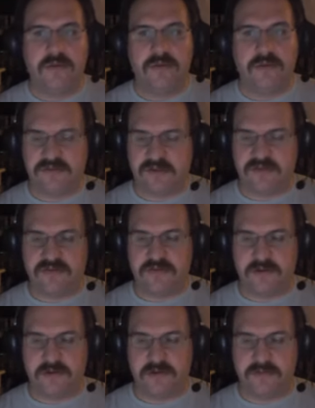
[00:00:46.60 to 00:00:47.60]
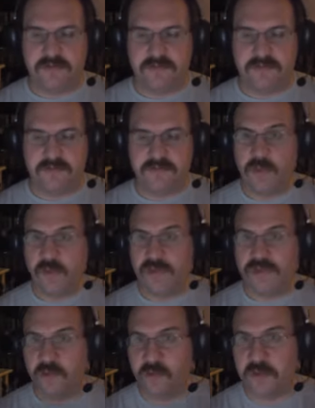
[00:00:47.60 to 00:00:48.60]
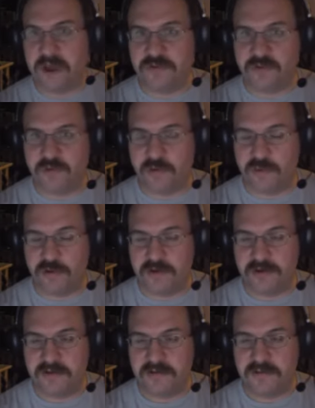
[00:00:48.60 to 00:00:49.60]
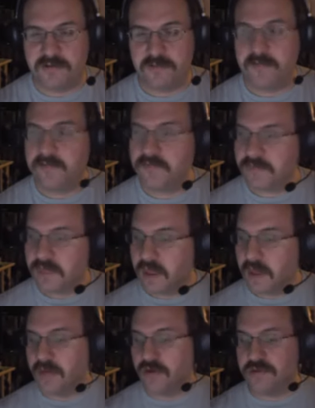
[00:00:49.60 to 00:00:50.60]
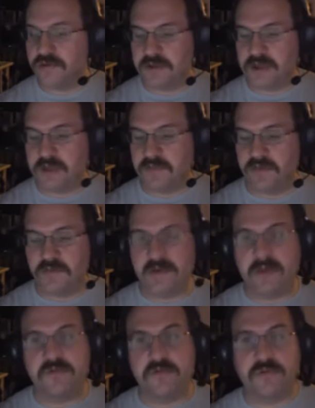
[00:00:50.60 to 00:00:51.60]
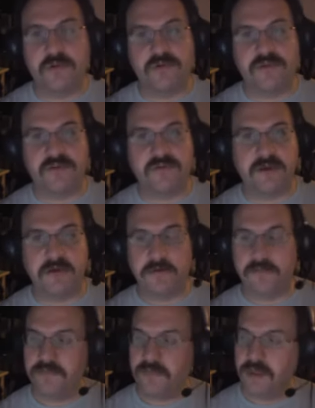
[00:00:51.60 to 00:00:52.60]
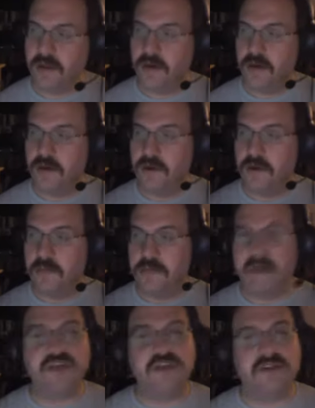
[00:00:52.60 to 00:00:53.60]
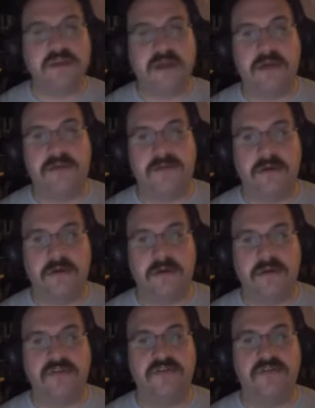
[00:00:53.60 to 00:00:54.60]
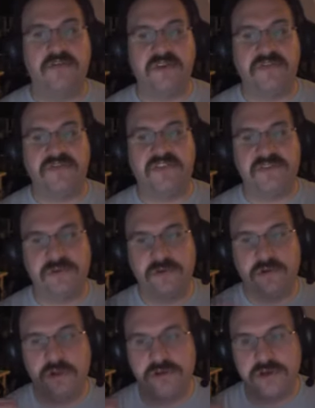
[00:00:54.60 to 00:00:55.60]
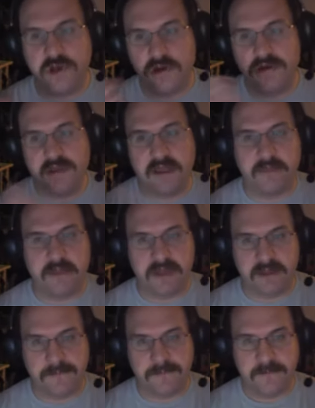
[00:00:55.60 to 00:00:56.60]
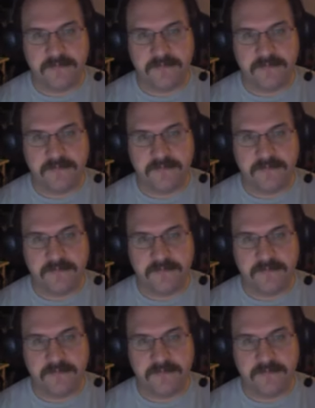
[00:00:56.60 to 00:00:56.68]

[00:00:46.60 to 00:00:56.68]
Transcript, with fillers: let's get started with the Raptor Report. There are three games on the Raptor Report this week. Magic the Gathering. This is the physical card game again.